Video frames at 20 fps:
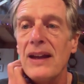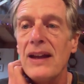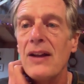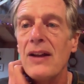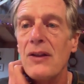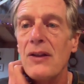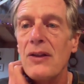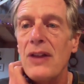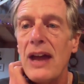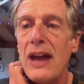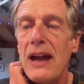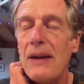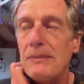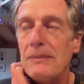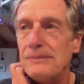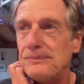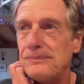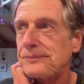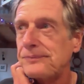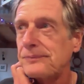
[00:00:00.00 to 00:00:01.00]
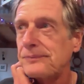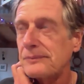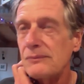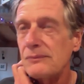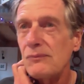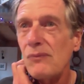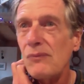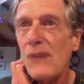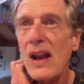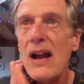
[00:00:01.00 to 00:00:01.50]
that
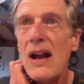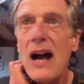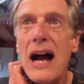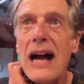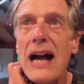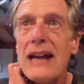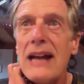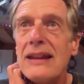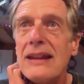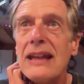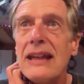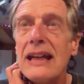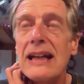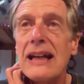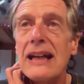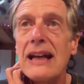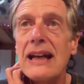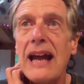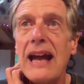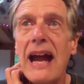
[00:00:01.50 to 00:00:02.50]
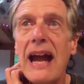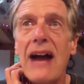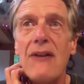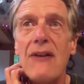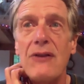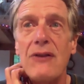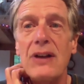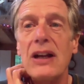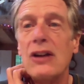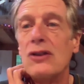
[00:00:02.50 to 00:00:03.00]
I think
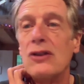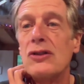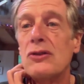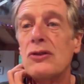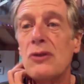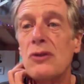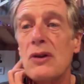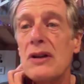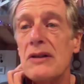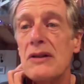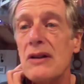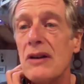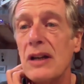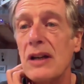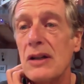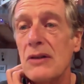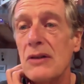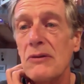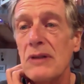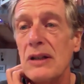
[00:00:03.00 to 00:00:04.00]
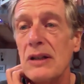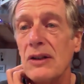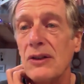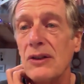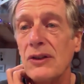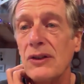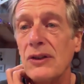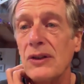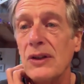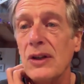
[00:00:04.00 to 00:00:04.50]
have extraordinary
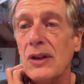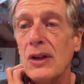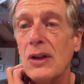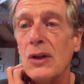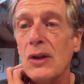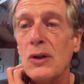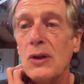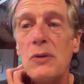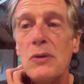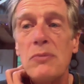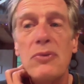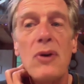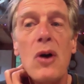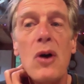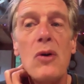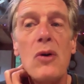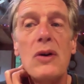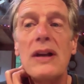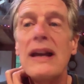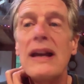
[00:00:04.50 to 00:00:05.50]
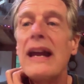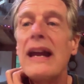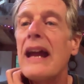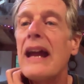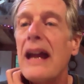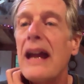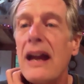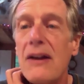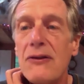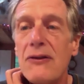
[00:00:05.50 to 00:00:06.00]
careers who broke
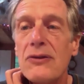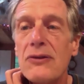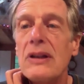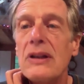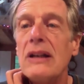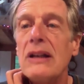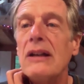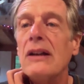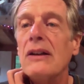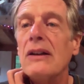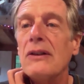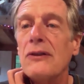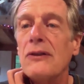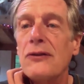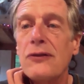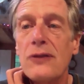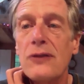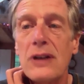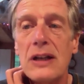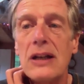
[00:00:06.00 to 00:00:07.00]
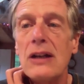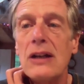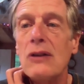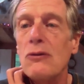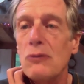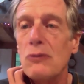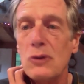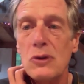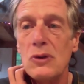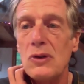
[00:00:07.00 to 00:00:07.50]
every frigging
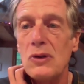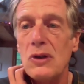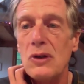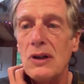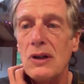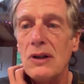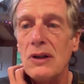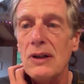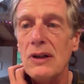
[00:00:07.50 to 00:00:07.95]
rule.